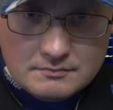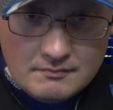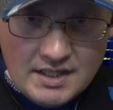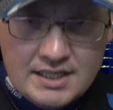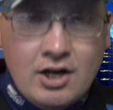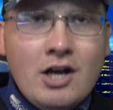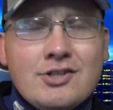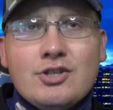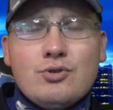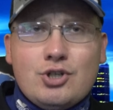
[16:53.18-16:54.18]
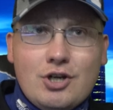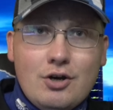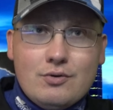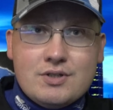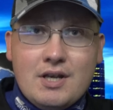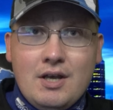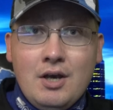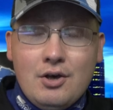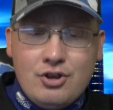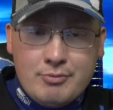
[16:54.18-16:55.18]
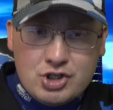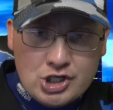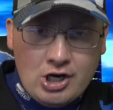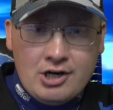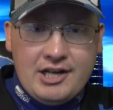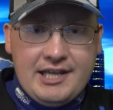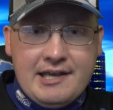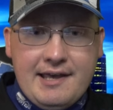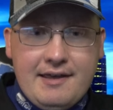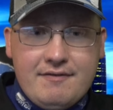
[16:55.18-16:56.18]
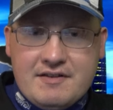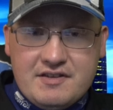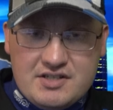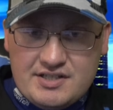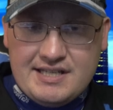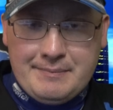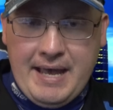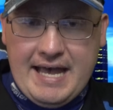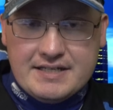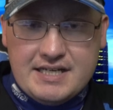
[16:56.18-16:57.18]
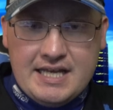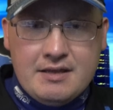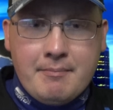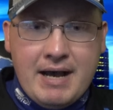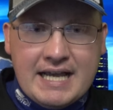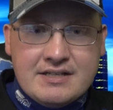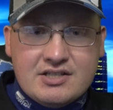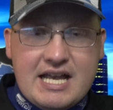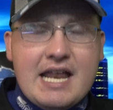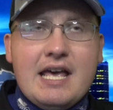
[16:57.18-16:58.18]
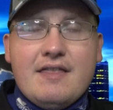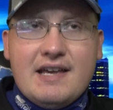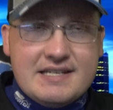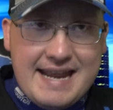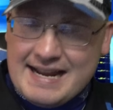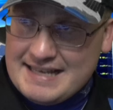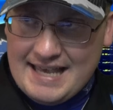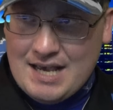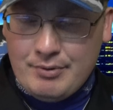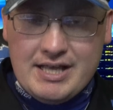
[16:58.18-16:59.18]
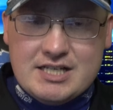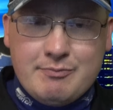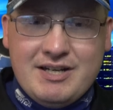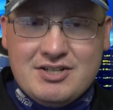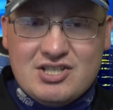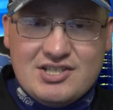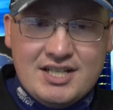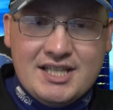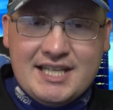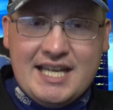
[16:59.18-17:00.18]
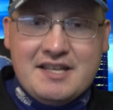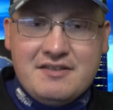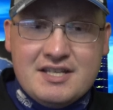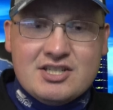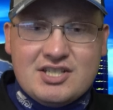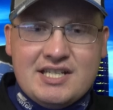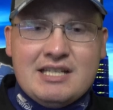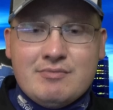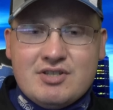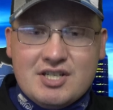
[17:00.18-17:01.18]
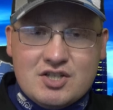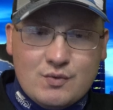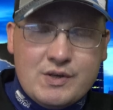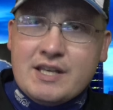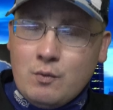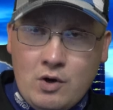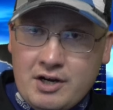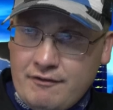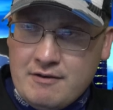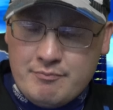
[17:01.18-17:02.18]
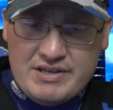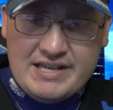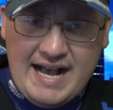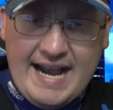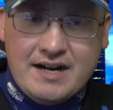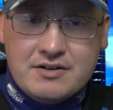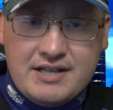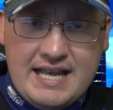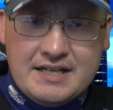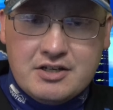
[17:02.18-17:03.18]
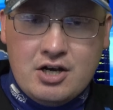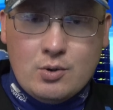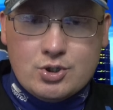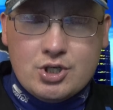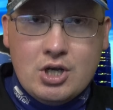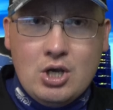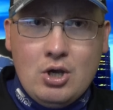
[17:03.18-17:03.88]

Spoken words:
And it also shows the maturity that this team has and the mindset that Dan Campbell has been instilling in this team since week one of him being hired the head coach.